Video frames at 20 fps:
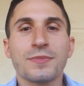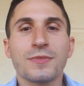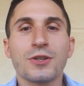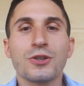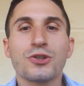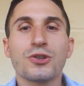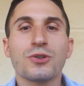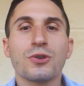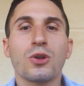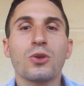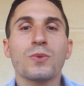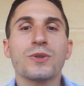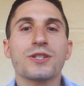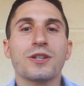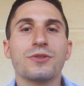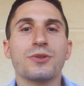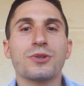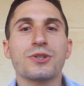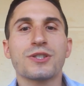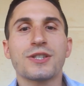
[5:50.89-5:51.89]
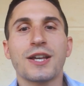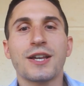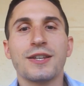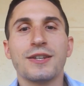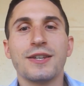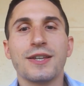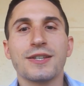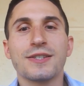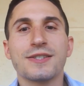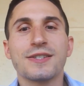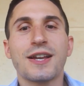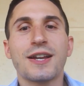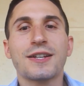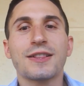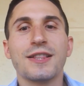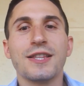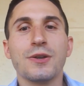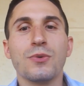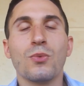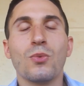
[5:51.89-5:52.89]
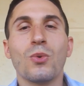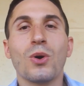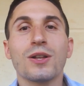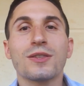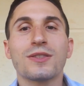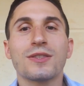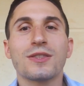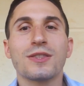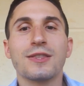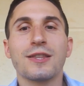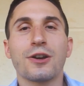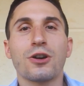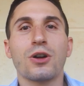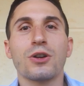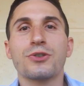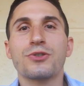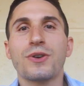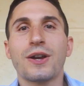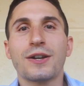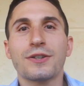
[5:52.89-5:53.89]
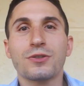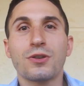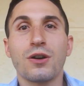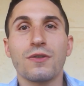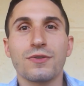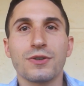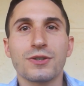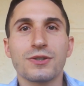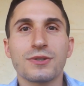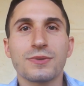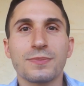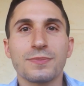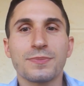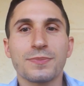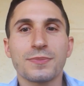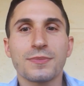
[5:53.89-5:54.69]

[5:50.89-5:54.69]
you should always understand exactly what the contract covers,